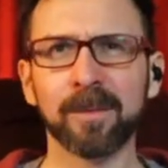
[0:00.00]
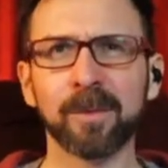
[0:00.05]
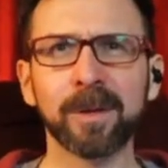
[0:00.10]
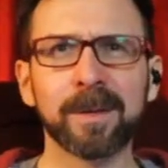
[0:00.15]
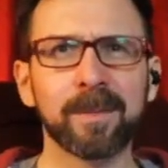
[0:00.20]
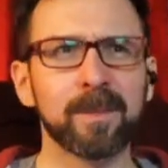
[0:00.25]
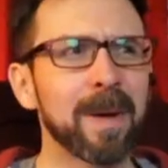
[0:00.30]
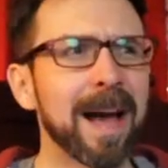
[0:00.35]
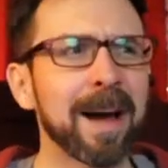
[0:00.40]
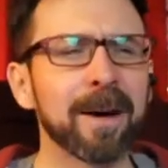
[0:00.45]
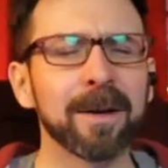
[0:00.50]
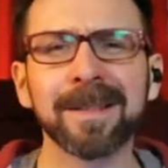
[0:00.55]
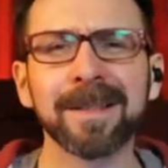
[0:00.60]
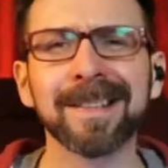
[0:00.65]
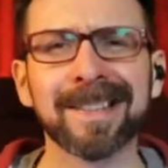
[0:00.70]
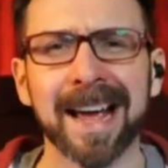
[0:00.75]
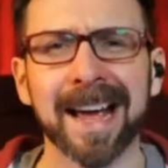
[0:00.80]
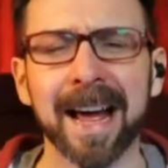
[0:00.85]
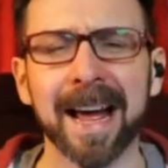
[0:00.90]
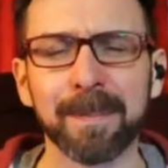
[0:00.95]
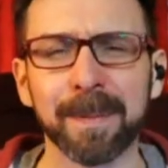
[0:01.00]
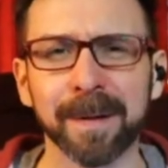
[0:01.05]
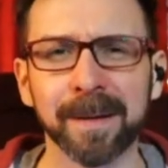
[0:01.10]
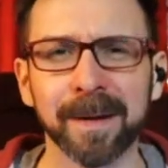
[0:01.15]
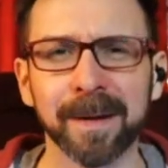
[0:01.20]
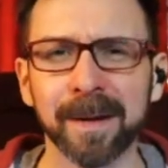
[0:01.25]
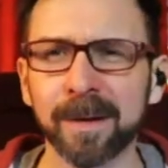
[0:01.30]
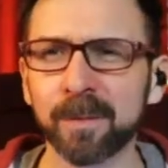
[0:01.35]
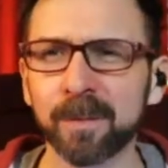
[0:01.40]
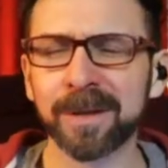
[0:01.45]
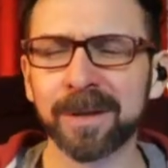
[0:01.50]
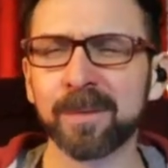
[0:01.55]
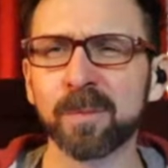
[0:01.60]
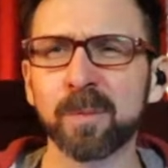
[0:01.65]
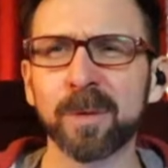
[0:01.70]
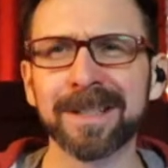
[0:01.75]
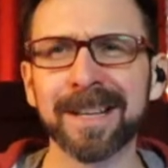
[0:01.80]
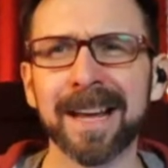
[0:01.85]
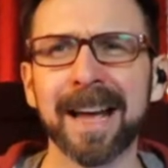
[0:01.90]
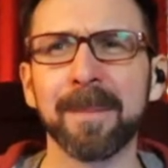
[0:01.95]
How did this happen? What's
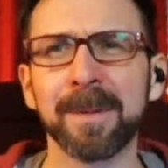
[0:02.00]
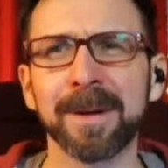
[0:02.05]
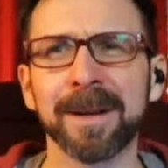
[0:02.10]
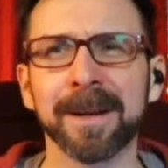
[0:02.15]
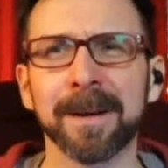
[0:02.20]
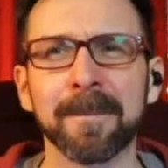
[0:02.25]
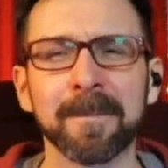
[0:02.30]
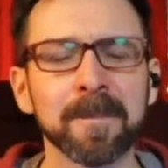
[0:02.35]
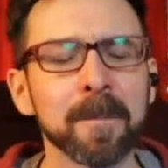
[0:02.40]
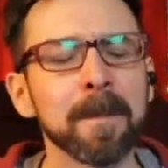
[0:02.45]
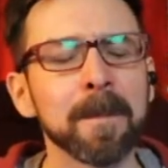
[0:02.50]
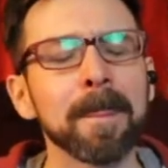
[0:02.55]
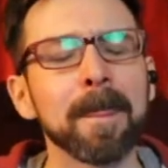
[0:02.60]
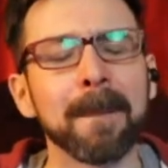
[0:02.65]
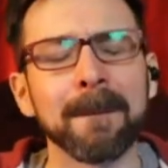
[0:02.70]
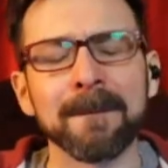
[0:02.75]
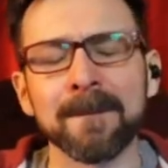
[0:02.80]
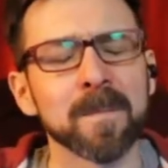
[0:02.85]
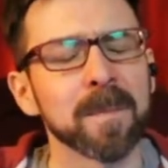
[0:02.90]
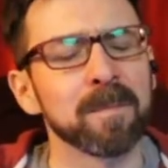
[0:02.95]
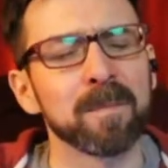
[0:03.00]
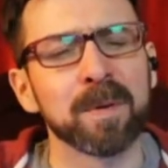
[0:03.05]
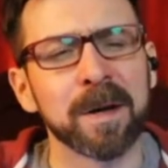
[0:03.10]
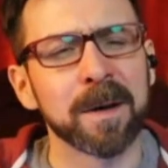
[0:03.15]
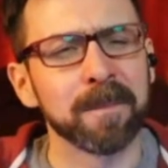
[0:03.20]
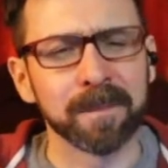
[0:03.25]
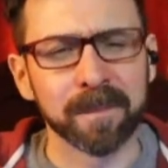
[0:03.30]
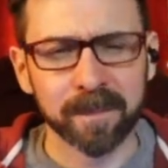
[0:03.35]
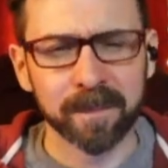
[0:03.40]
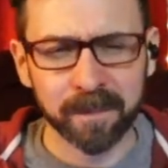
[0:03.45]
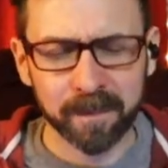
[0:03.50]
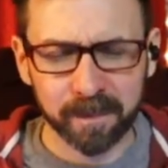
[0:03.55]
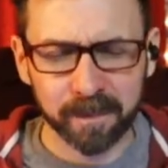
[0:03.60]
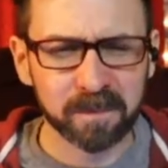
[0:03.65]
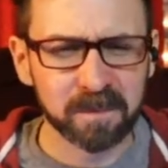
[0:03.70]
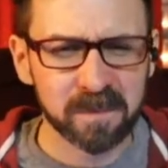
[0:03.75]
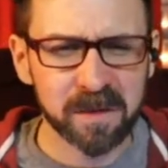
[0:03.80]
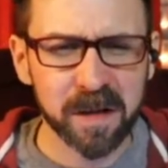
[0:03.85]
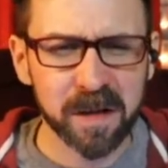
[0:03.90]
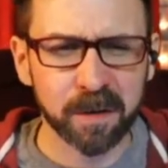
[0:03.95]
happening? But
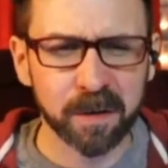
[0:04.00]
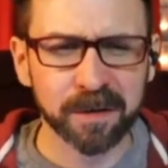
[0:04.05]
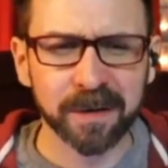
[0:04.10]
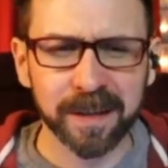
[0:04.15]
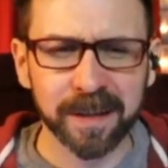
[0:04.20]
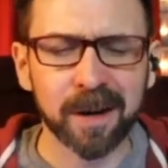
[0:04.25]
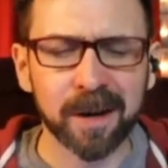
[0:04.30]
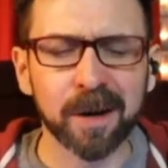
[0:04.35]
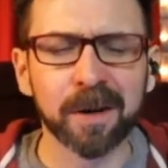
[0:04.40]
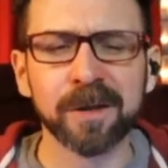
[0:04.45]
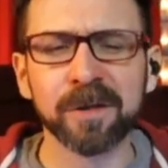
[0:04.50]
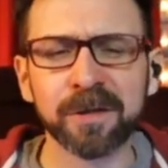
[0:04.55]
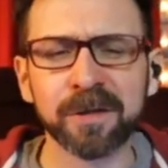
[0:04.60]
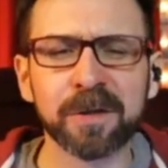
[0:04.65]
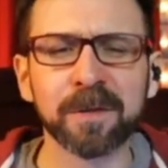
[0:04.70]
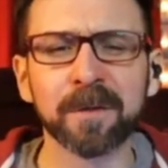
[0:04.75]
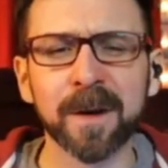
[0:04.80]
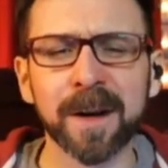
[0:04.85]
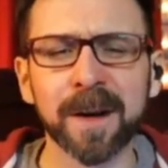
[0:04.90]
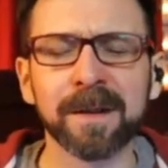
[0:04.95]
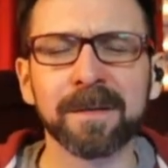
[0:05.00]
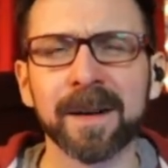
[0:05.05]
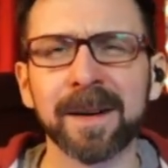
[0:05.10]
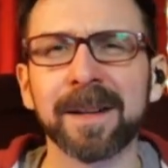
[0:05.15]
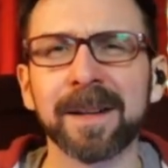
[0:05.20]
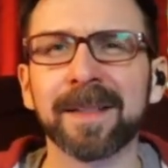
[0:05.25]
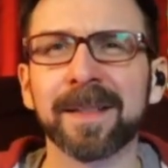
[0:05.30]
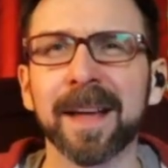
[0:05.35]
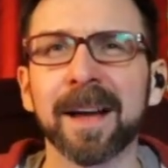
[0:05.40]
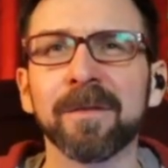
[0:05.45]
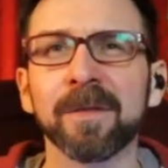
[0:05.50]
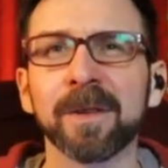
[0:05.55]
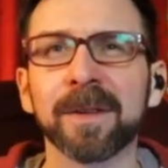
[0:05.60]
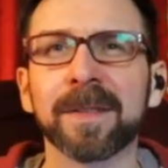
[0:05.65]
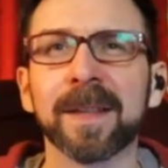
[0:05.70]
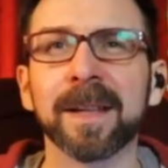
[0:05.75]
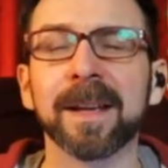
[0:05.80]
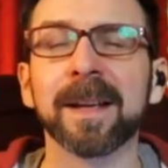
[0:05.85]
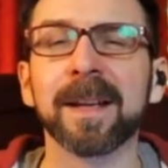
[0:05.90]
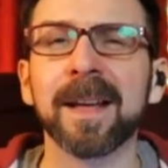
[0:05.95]
it's like, oh, you're just afraid of
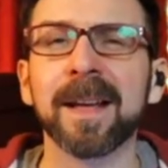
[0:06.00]
everything.